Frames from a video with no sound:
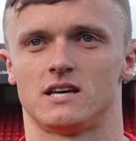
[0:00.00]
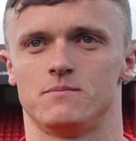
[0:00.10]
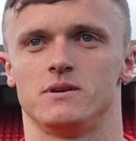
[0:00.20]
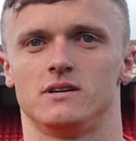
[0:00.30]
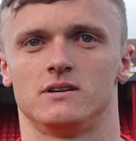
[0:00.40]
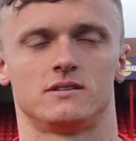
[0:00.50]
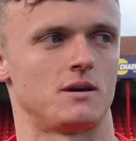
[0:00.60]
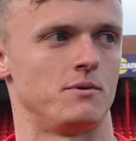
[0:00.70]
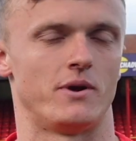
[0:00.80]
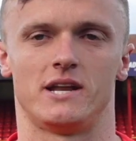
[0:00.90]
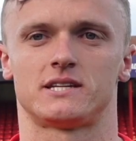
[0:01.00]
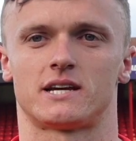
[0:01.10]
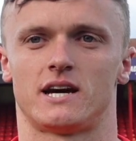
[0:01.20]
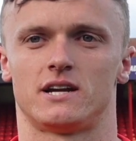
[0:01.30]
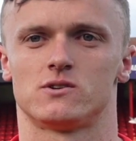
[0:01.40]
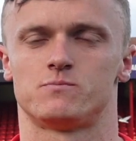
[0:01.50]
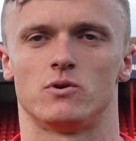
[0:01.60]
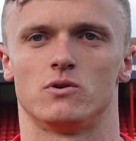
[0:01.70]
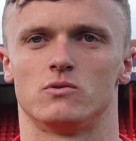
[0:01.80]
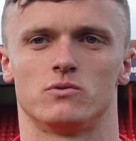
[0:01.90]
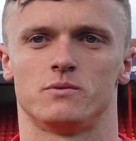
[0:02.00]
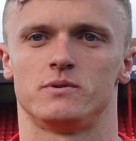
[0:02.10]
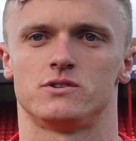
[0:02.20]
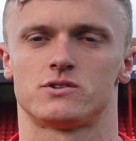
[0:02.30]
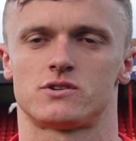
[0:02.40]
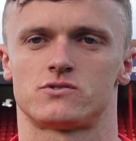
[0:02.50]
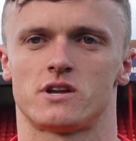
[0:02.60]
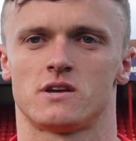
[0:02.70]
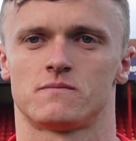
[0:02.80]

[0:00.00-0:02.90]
They'll be ready to get at us, but we'll be just as ready.